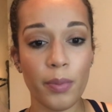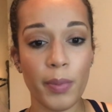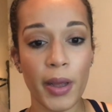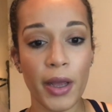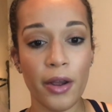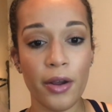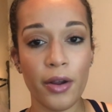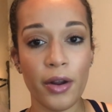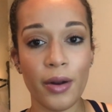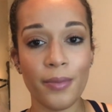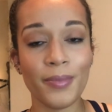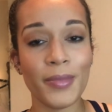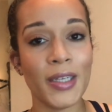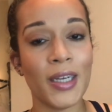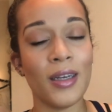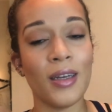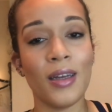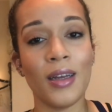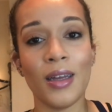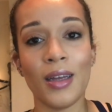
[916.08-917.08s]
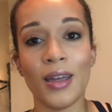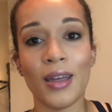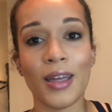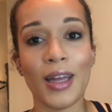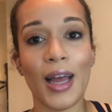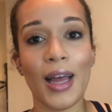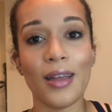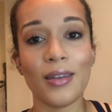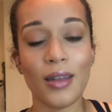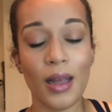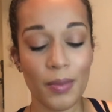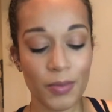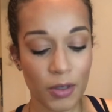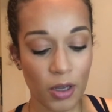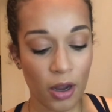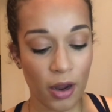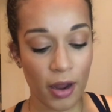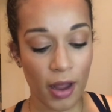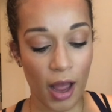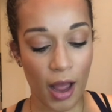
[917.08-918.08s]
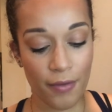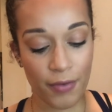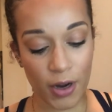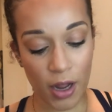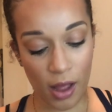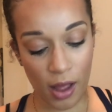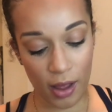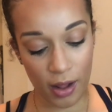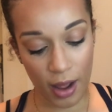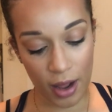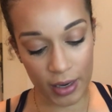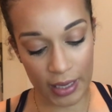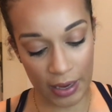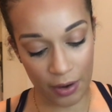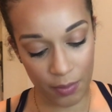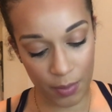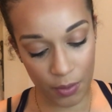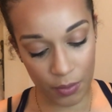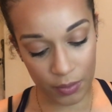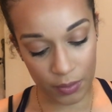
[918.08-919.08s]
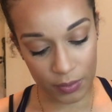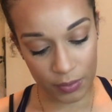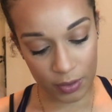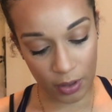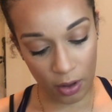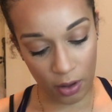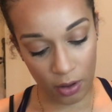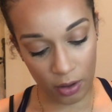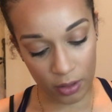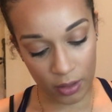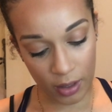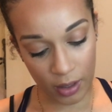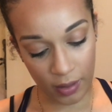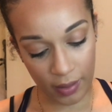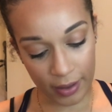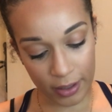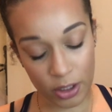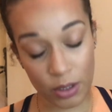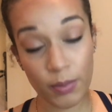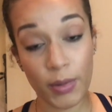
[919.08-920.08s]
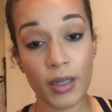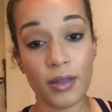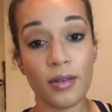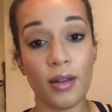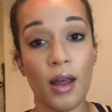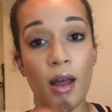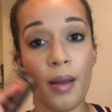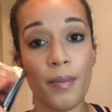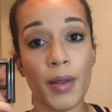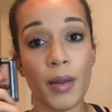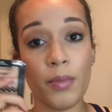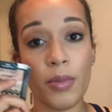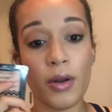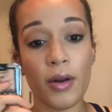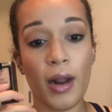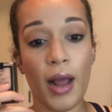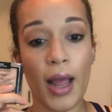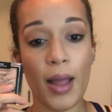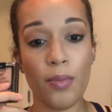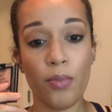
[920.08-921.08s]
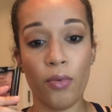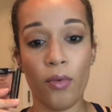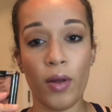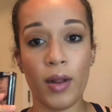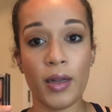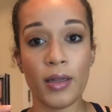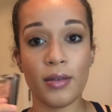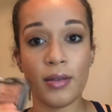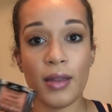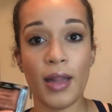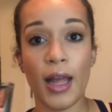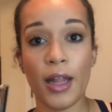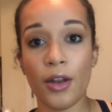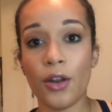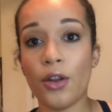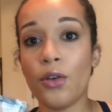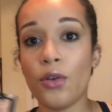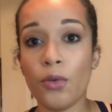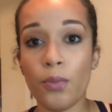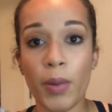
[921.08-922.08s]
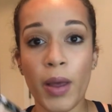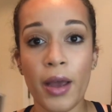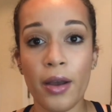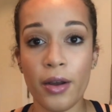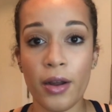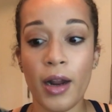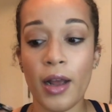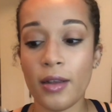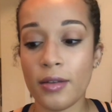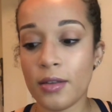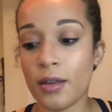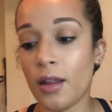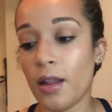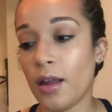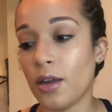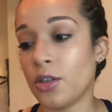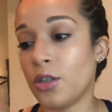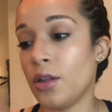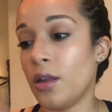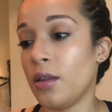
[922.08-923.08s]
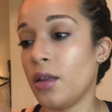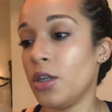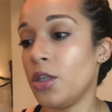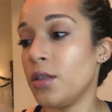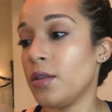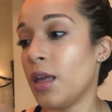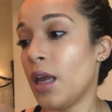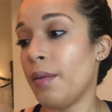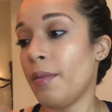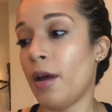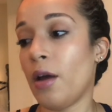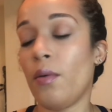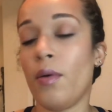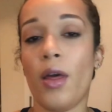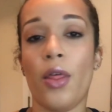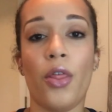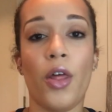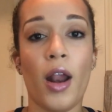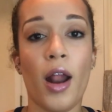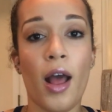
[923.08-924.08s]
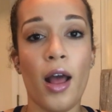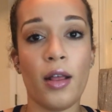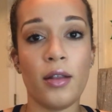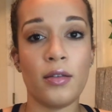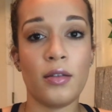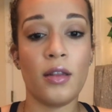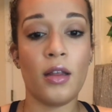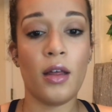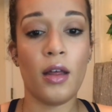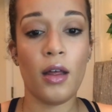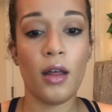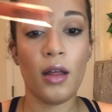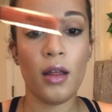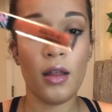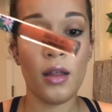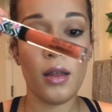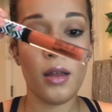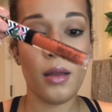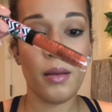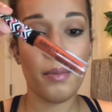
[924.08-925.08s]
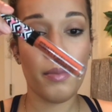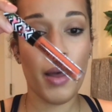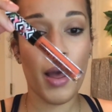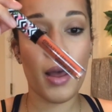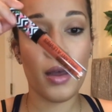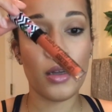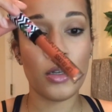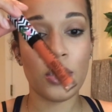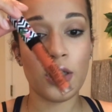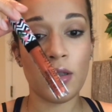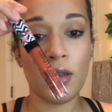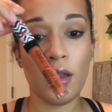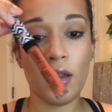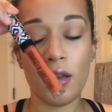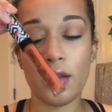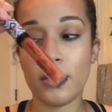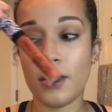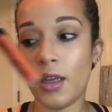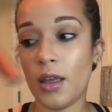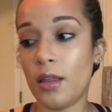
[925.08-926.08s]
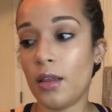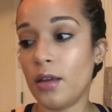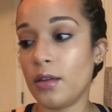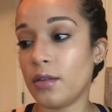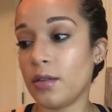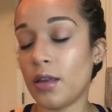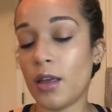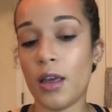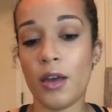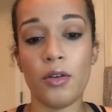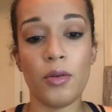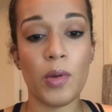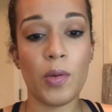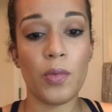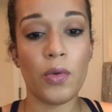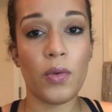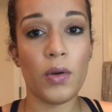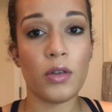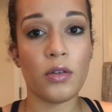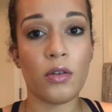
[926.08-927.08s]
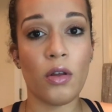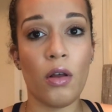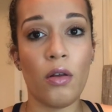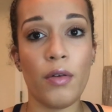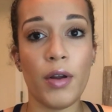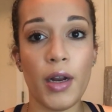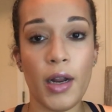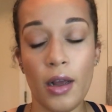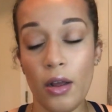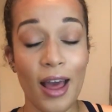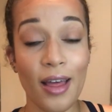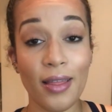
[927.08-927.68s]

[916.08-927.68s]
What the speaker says: Parrot. Guys, I'm sorry, I forgot. I can't remember what it was called, the collection, but it's the Hummingbird Hype one. It's in that new Paradise collection that they just came out with that has the packaging that looks like this. I can't remember what it's called right now.